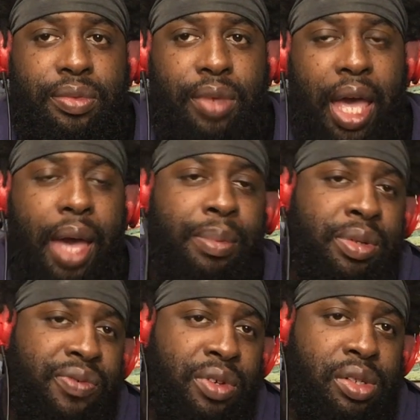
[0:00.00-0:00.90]

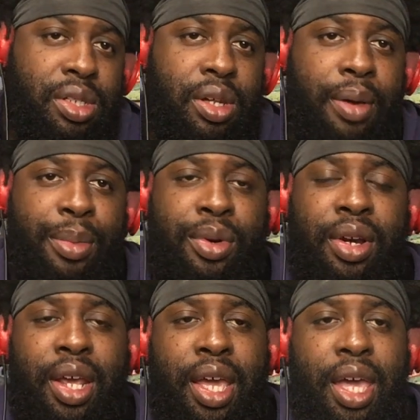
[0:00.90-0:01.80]
happens for the summer
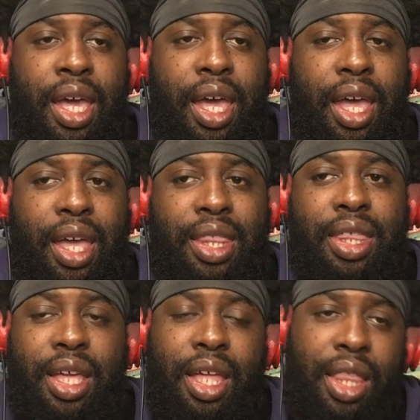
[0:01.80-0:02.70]
and
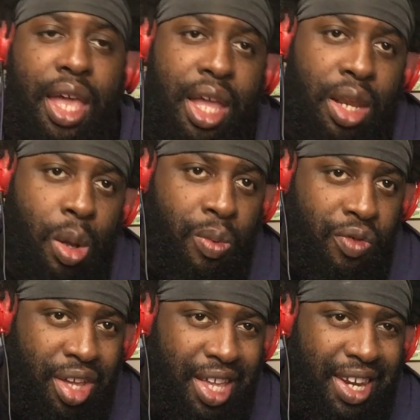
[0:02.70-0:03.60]
then they end up
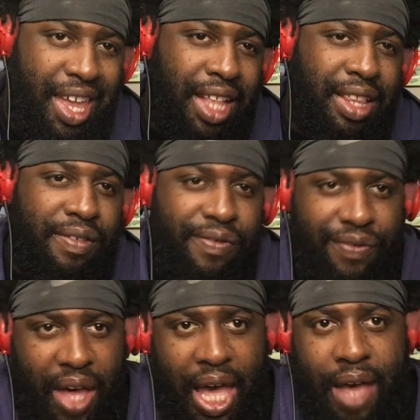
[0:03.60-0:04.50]
reconnecting
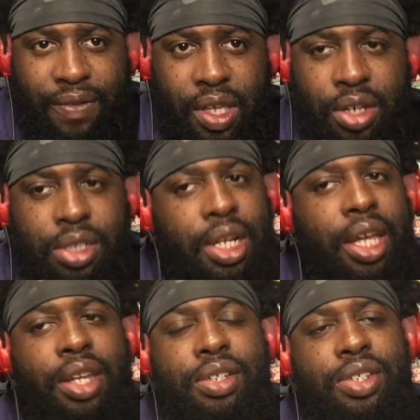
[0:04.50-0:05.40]
five years
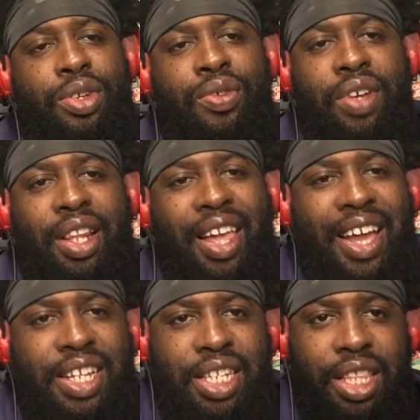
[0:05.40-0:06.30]
later to
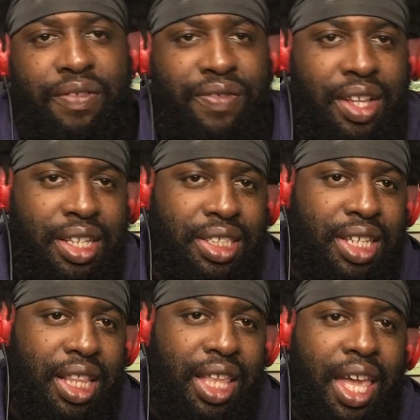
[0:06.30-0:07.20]
realize that the feelings
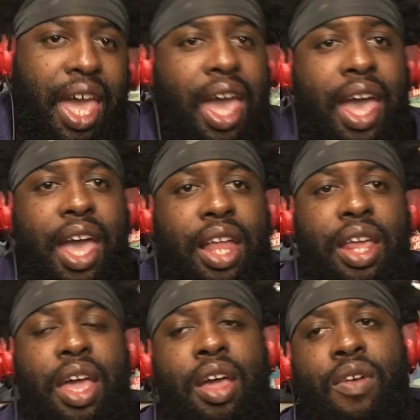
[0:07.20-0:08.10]
that they had
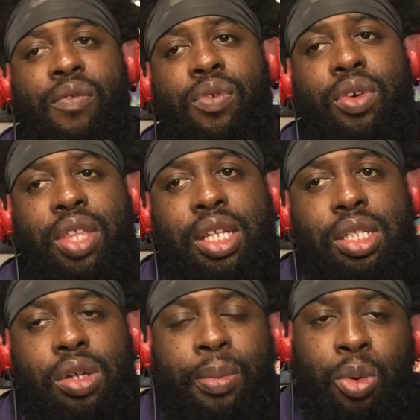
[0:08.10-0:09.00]
for that
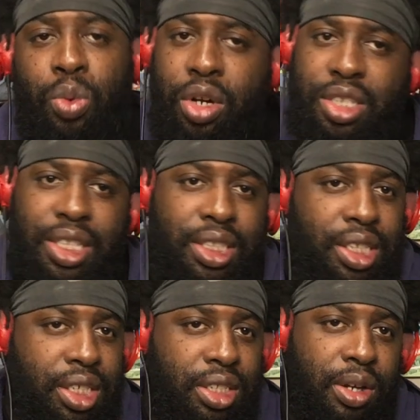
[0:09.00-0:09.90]
summer weren't just
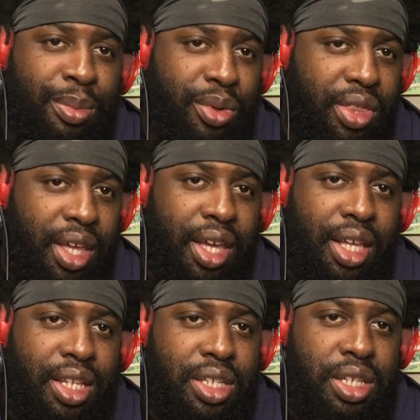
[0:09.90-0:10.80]
a summer thing
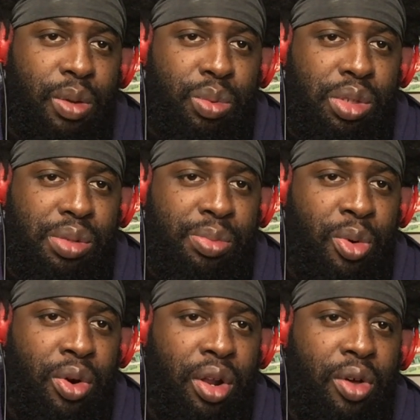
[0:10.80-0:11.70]
and it was
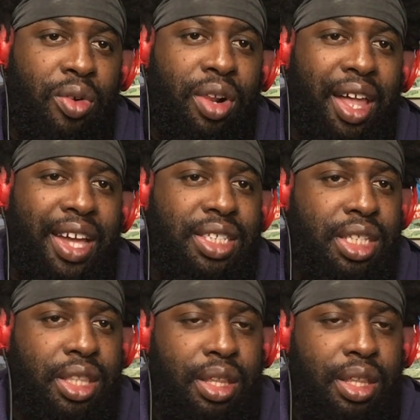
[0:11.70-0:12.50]
more long lasting